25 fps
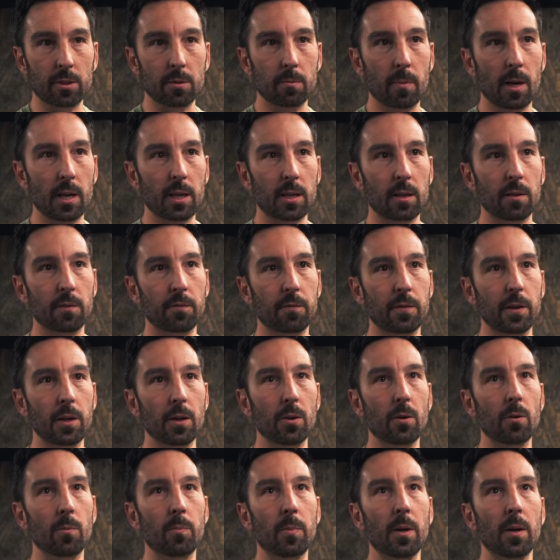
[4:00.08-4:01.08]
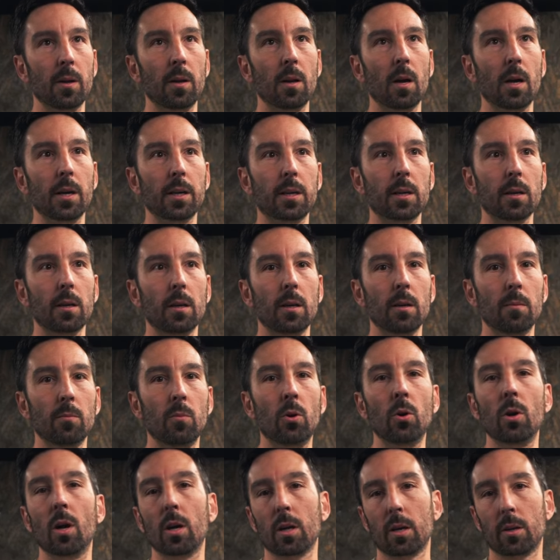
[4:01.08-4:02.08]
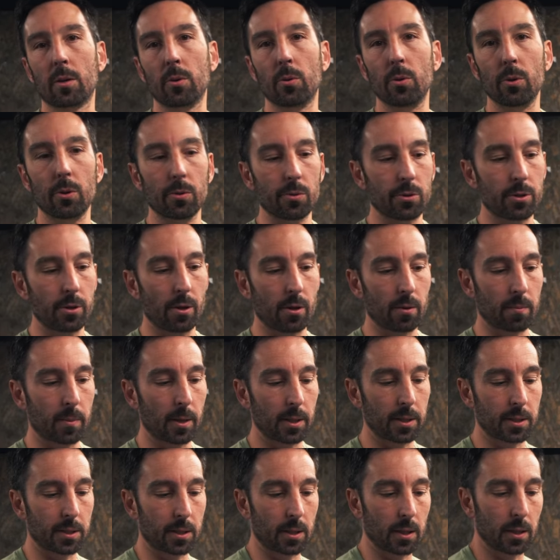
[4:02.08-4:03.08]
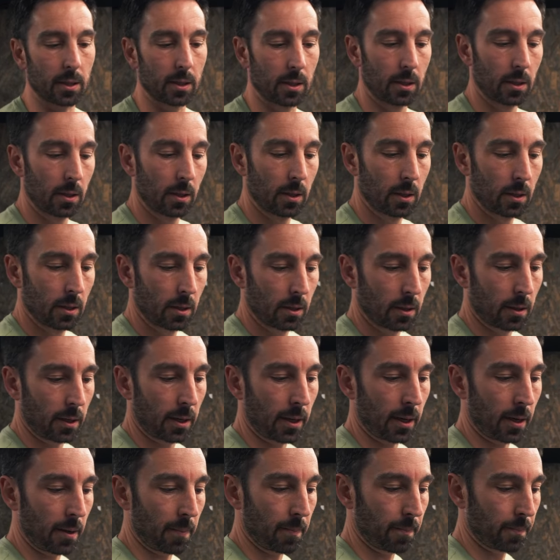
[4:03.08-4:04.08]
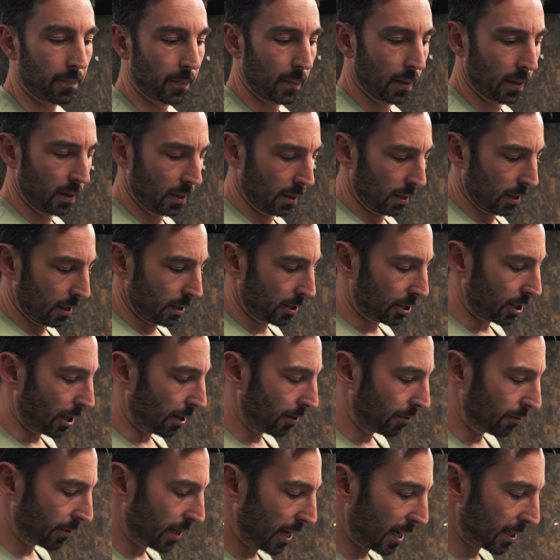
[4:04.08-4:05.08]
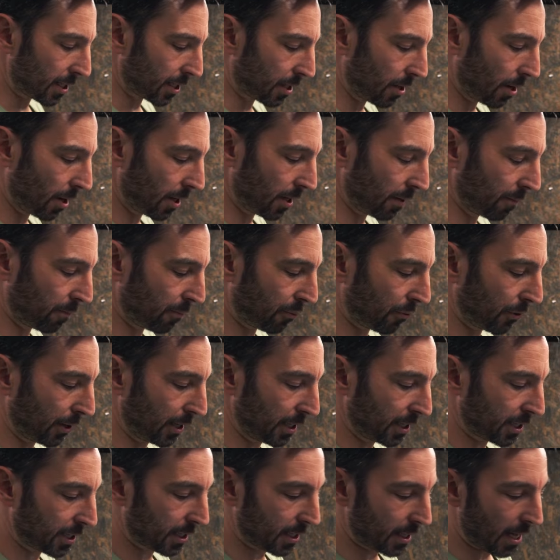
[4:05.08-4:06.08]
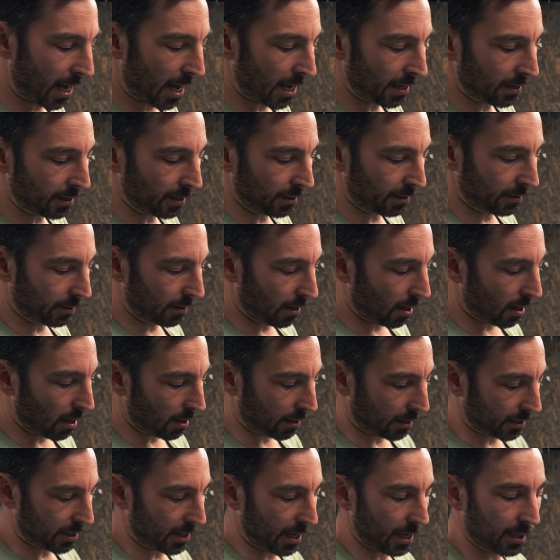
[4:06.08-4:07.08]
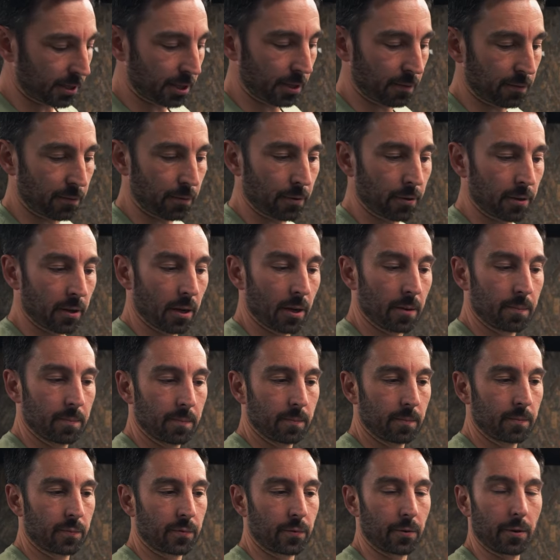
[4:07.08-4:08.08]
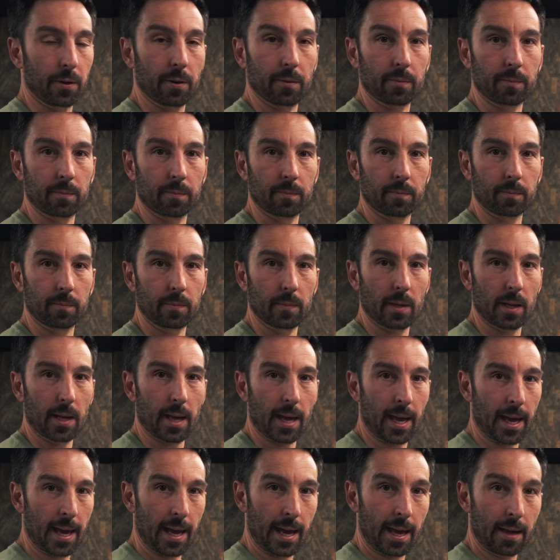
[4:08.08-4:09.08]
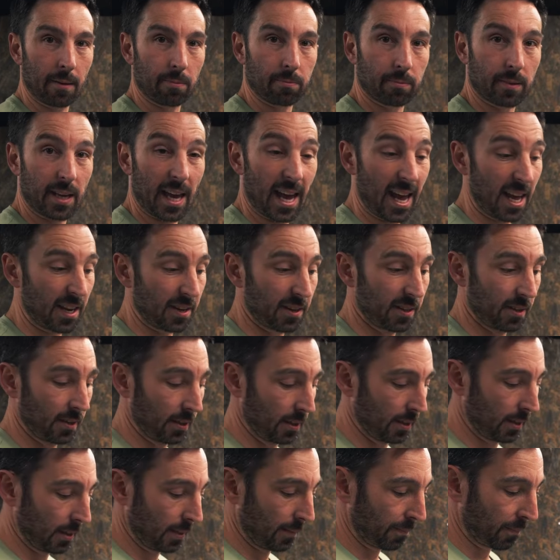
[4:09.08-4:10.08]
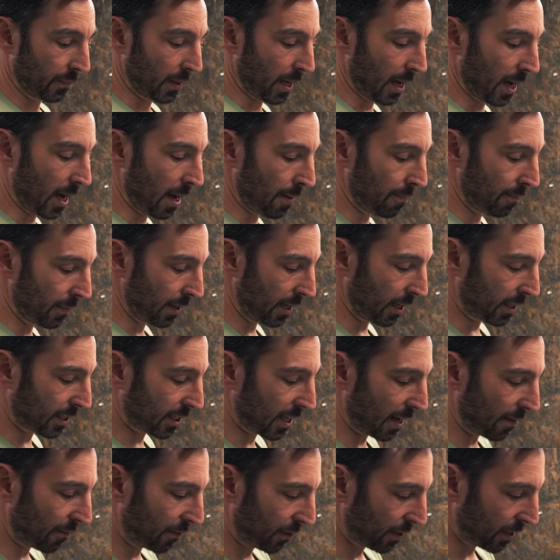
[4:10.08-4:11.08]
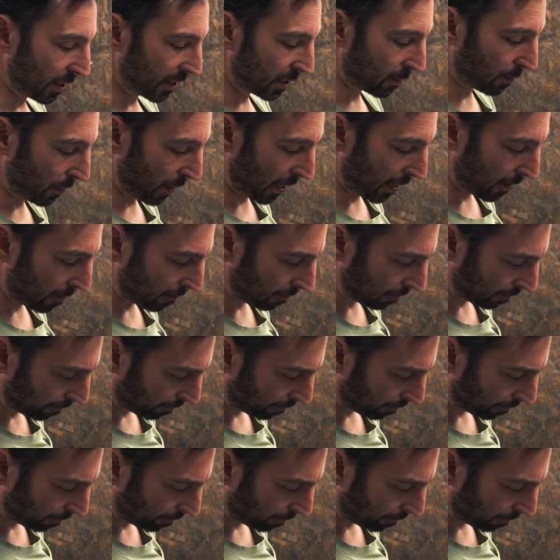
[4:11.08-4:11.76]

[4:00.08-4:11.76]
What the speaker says: to make it feel a bit like more like a coil shock basically. So that's kind of pretty standard architecture for a air can, except for this bit.